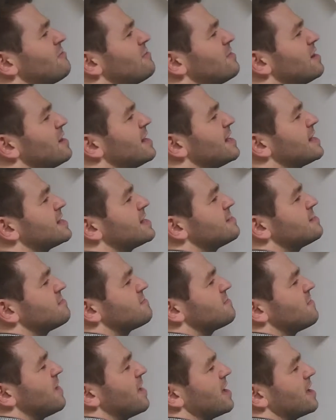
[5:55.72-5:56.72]
little
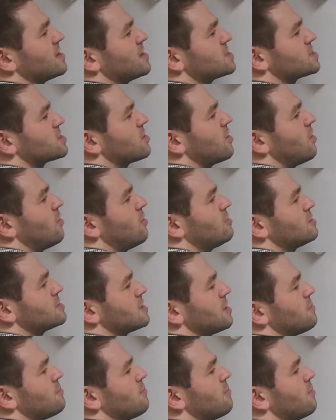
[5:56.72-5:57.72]
things called
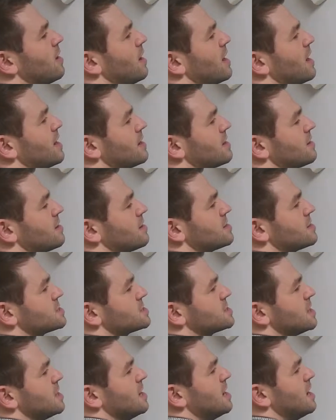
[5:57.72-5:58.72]

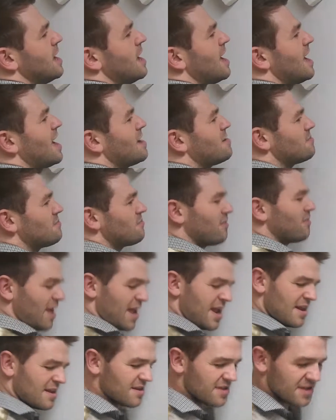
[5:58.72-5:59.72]
platelets. And
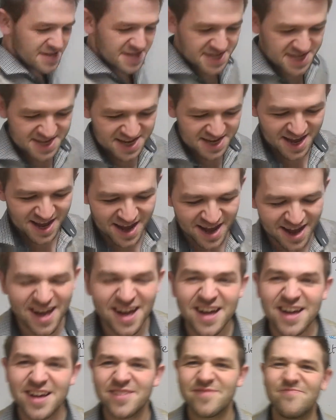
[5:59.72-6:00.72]
platelets
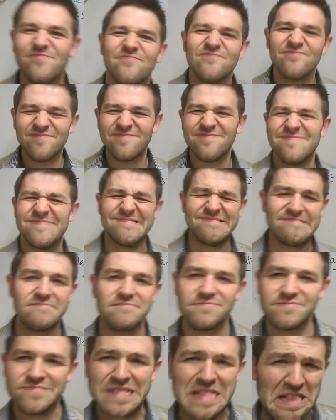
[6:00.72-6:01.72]
are
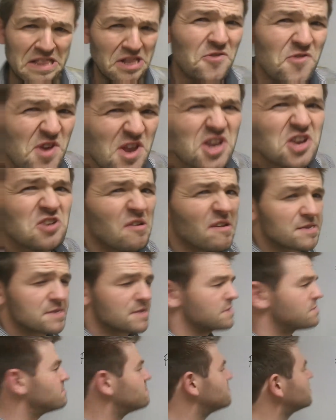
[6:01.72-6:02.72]
not very
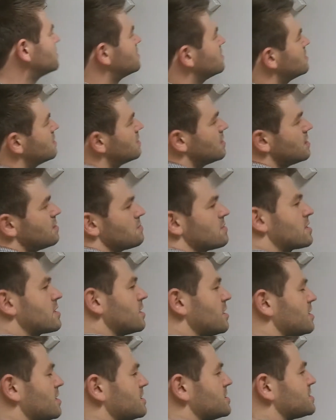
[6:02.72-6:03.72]
interesting because